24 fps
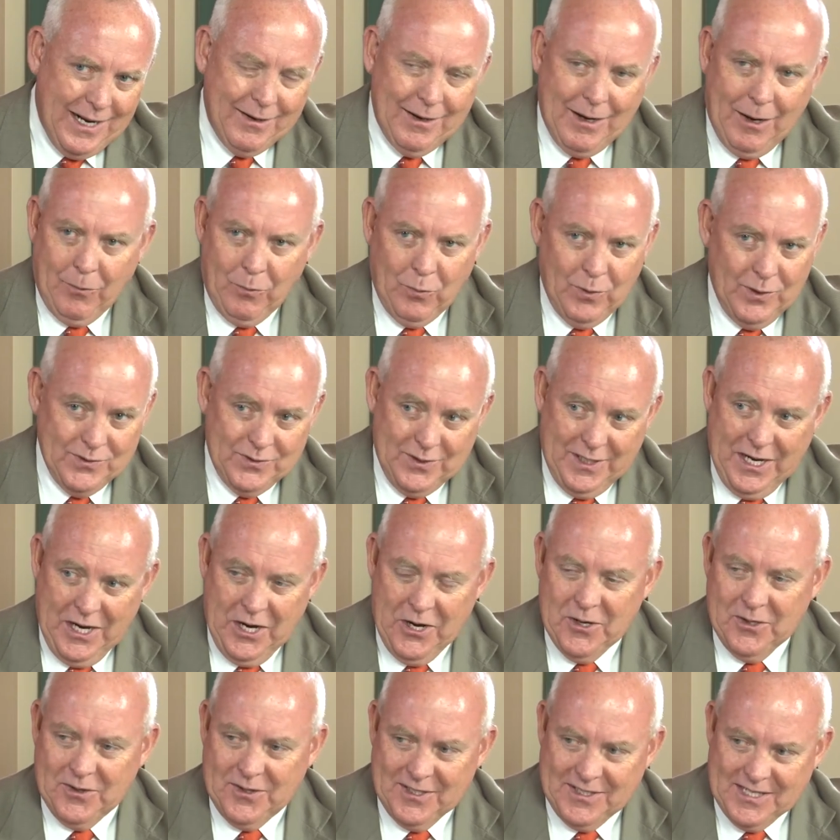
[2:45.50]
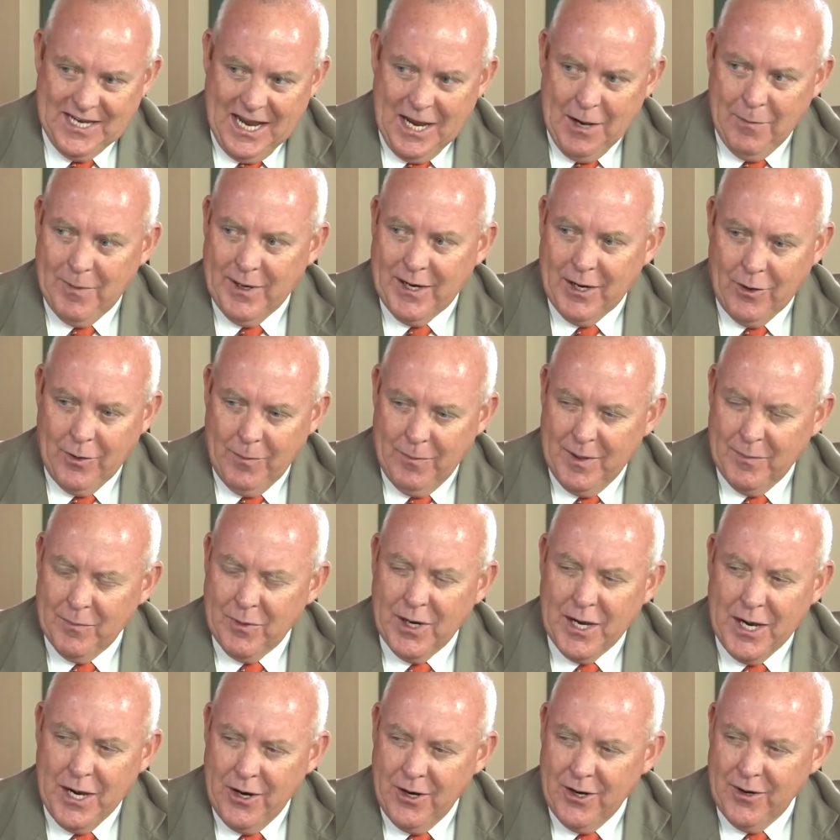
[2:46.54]
I wasn't here at the time, but I remember
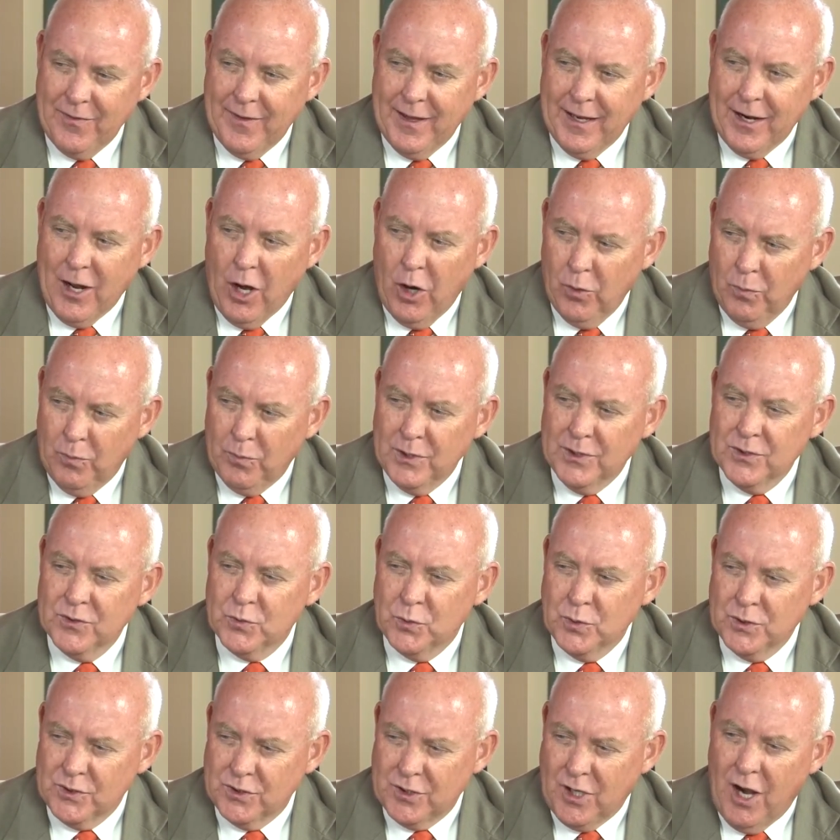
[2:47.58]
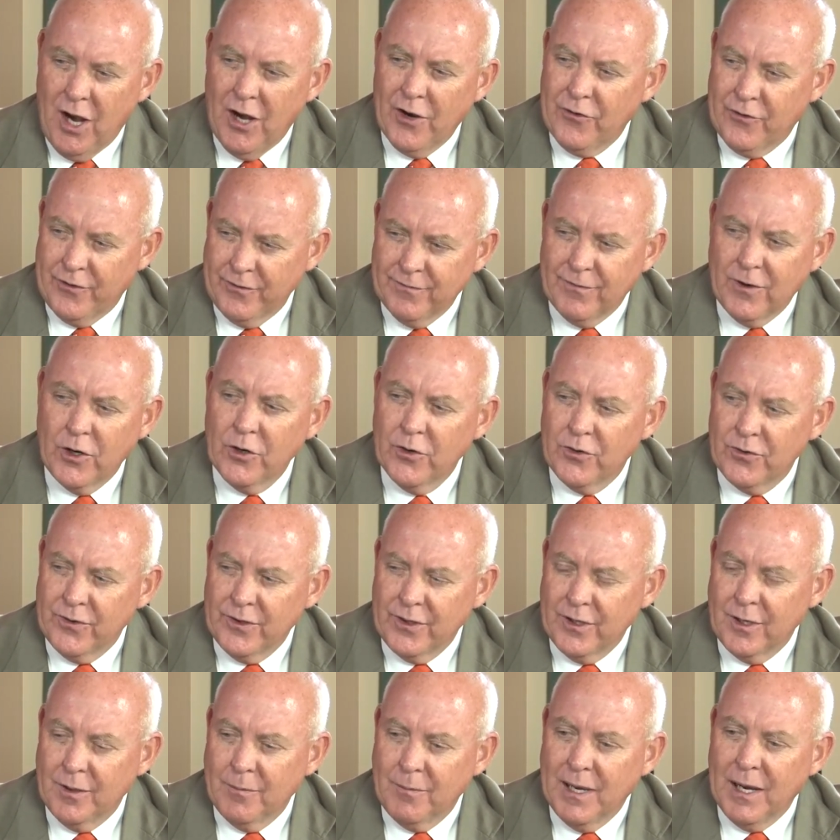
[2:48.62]
hearing that Hopeland's was
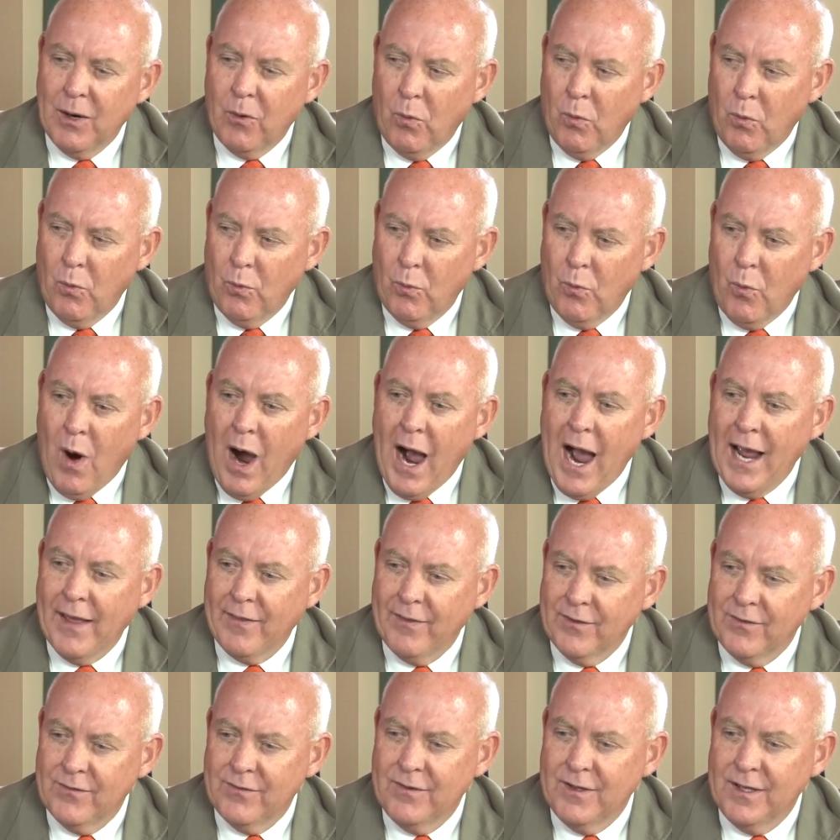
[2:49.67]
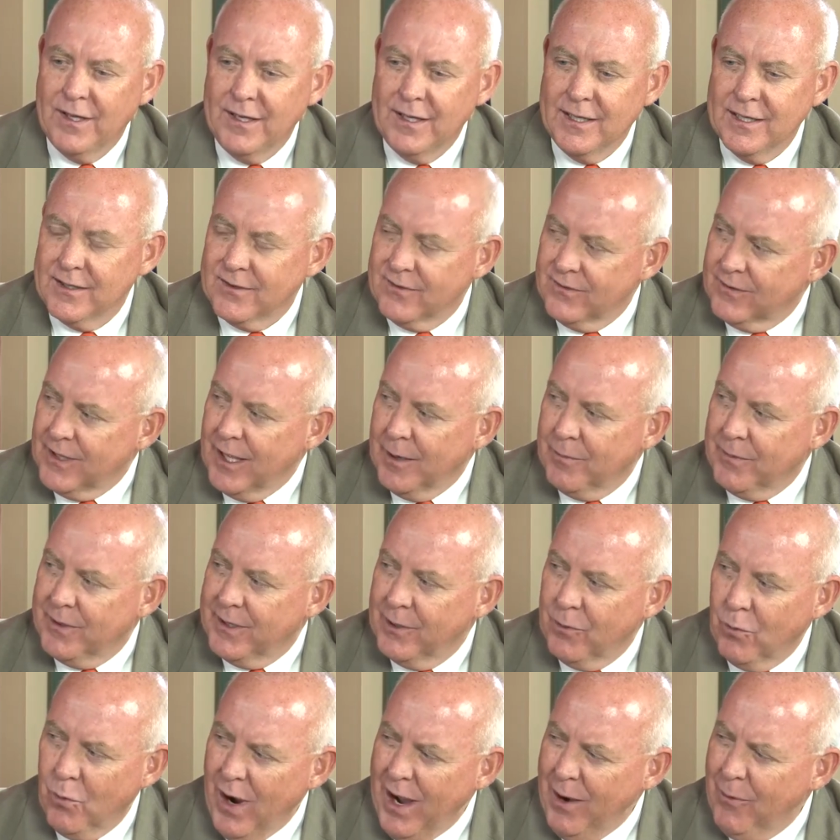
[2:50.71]
controversial about why the city accepted
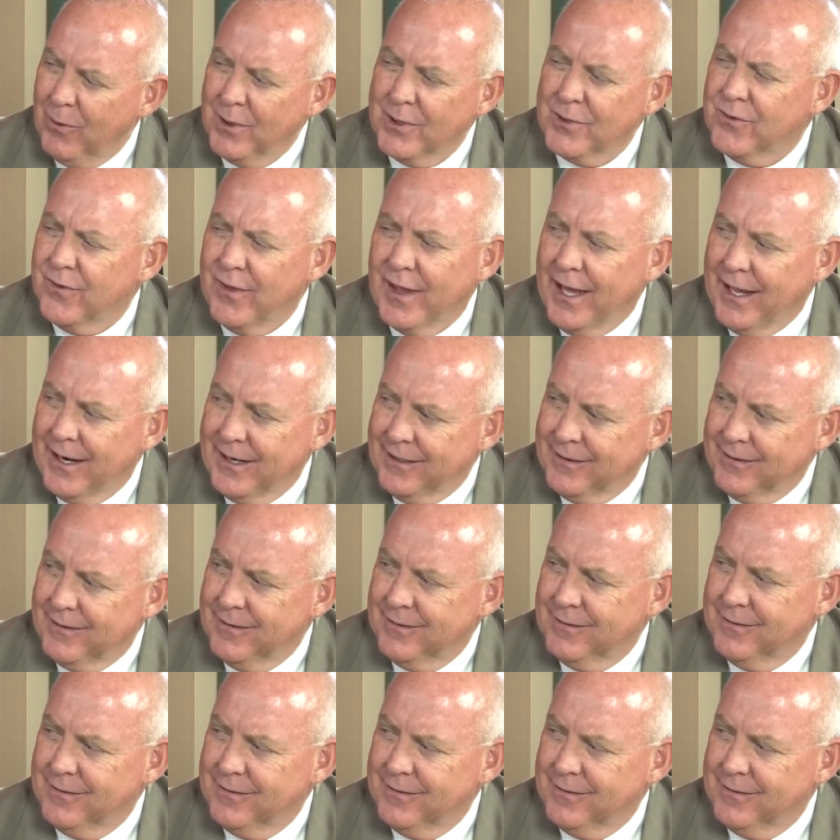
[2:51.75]
it. Why was that?